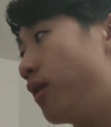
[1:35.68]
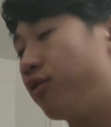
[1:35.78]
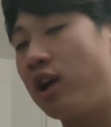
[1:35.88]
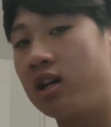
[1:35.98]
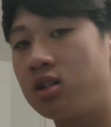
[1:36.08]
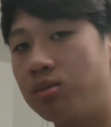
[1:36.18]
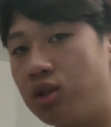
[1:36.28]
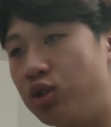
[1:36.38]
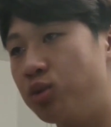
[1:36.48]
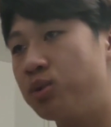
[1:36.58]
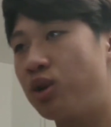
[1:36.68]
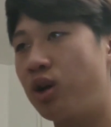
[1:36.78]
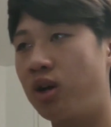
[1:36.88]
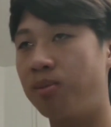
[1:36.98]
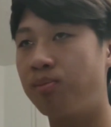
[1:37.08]
flagship cubes
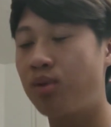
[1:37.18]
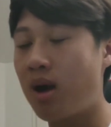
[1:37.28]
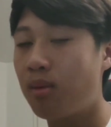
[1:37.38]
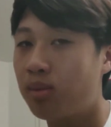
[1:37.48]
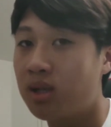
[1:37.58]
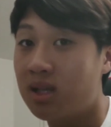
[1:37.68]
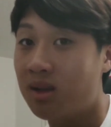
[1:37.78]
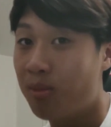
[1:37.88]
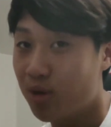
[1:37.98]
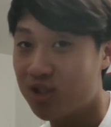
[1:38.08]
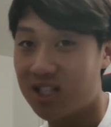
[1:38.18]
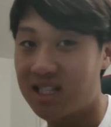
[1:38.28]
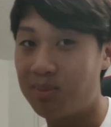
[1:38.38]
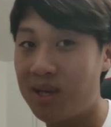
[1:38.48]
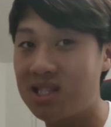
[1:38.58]
are probably the most
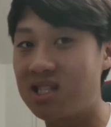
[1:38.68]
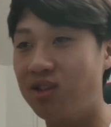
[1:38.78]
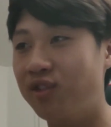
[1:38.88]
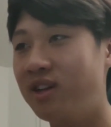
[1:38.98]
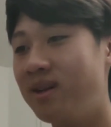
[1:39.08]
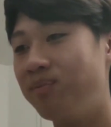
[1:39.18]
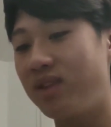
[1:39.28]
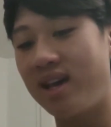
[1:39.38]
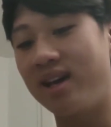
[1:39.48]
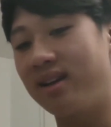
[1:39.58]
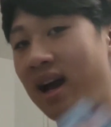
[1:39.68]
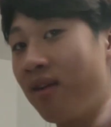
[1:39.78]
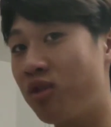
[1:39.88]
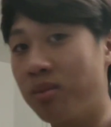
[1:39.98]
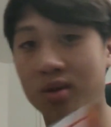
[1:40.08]
expensive and
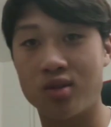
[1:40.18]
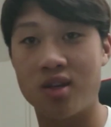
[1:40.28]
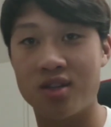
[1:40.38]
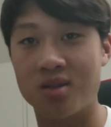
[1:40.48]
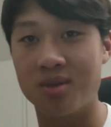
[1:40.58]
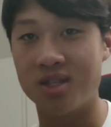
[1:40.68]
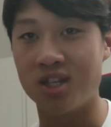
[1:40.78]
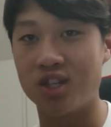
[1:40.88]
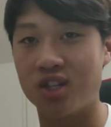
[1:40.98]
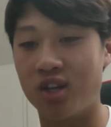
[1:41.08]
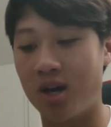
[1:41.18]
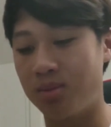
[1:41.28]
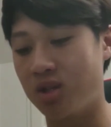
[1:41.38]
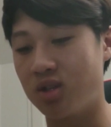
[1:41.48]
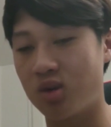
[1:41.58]
have the most customization
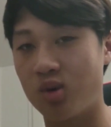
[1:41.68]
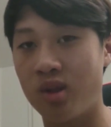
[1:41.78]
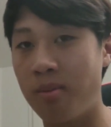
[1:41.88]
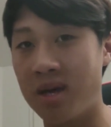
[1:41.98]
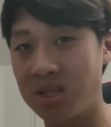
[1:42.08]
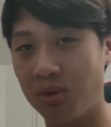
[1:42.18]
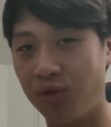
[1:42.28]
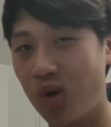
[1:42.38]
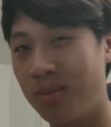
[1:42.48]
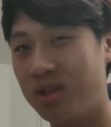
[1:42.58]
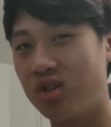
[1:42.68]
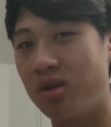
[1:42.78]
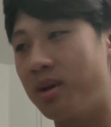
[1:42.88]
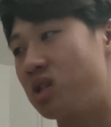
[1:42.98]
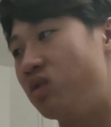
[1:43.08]
options or the best performance or the
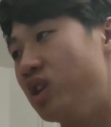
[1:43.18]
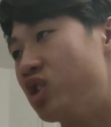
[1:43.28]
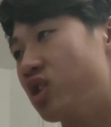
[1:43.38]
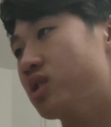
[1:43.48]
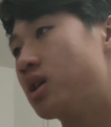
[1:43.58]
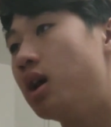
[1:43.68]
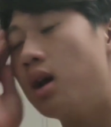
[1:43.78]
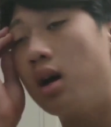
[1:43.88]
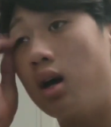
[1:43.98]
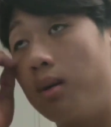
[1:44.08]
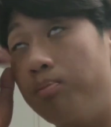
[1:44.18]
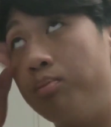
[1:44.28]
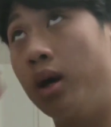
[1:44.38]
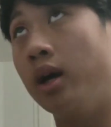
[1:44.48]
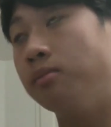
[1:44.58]
best features.
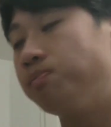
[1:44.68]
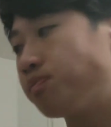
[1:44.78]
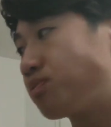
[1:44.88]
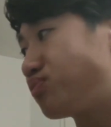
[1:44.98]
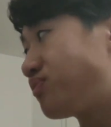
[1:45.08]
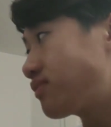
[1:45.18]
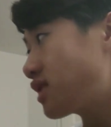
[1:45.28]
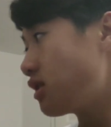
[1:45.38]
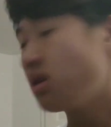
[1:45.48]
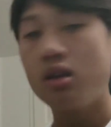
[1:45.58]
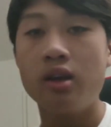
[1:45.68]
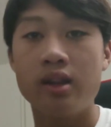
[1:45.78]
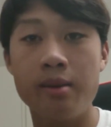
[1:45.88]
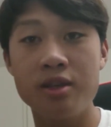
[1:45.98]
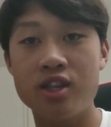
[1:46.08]
But
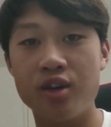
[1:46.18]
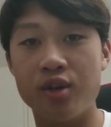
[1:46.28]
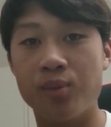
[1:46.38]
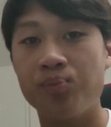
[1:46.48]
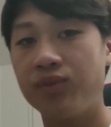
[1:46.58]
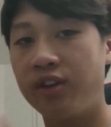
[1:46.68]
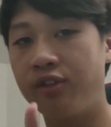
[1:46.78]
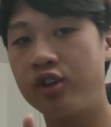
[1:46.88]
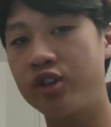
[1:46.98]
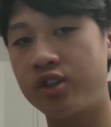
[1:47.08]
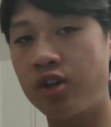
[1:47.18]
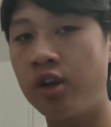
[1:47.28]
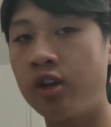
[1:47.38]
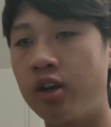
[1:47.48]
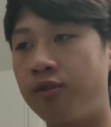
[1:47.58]
let me tell you, if you're just
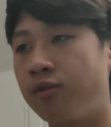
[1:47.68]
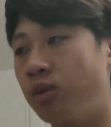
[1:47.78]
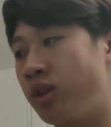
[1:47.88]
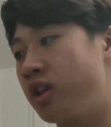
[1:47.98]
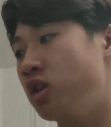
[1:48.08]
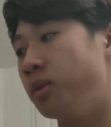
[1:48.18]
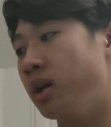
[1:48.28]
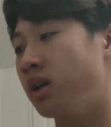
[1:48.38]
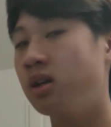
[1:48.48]
starting off with cubing,